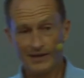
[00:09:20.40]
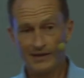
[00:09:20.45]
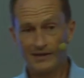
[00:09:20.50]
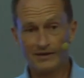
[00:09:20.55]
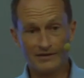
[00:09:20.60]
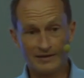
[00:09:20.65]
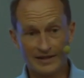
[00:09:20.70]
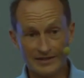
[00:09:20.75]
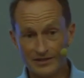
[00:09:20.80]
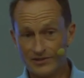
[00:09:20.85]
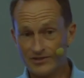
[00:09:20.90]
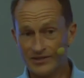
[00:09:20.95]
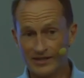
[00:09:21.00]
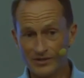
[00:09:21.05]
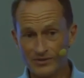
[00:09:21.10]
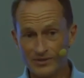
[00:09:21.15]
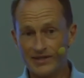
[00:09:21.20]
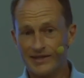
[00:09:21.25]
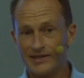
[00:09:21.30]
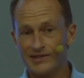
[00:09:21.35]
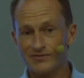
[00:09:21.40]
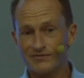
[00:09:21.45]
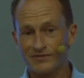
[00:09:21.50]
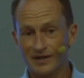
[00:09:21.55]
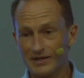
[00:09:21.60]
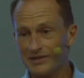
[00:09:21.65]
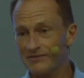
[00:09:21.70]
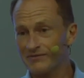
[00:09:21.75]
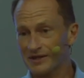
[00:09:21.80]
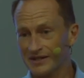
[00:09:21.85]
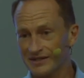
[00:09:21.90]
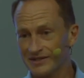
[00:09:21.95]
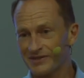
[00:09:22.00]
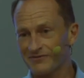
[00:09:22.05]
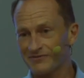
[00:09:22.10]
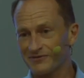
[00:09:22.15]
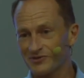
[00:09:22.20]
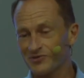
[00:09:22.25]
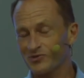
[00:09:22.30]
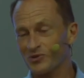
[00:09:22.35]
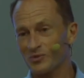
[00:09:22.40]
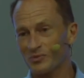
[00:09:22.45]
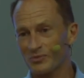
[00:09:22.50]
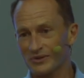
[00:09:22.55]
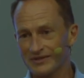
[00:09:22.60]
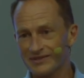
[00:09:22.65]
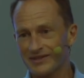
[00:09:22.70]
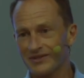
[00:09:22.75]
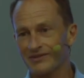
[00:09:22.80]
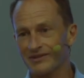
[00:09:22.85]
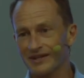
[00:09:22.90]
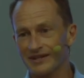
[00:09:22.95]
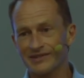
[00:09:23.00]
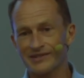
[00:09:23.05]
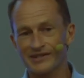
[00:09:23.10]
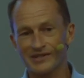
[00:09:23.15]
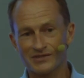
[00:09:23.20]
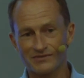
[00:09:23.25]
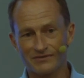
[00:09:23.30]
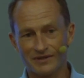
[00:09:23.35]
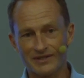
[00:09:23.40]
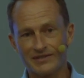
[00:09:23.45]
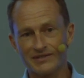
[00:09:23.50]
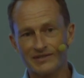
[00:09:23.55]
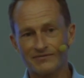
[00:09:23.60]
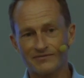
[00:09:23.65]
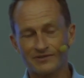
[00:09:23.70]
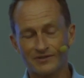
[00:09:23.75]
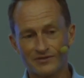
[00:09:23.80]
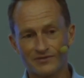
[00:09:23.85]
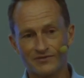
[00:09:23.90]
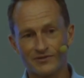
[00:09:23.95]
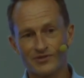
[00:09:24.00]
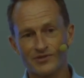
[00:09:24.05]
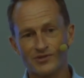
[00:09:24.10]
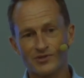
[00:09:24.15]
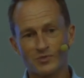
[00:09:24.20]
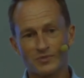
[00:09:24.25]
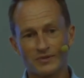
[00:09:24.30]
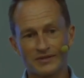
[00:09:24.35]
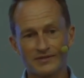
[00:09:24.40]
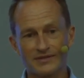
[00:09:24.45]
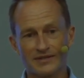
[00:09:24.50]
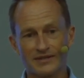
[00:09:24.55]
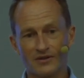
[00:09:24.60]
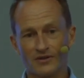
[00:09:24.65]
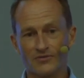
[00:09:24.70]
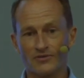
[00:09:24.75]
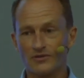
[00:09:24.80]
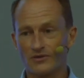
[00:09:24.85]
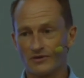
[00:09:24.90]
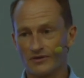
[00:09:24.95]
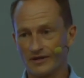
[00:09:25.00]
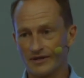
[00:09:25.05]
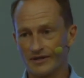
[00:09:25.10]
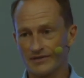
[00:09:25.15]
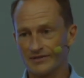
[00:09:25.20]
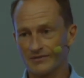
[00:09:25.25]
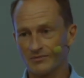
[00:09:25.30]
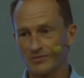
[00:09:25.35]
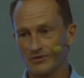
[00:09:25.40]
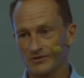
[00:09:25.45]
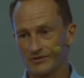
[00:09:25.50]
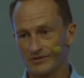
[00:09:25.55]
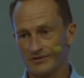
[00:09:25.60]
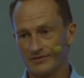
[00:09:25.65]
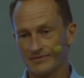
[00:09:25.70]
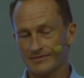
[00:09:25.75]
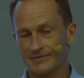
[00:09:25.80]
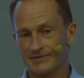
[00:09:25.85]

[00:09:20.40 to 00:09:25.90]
A leather tannery is very, very different, or printing on leather is very different versus printing on corrugated board.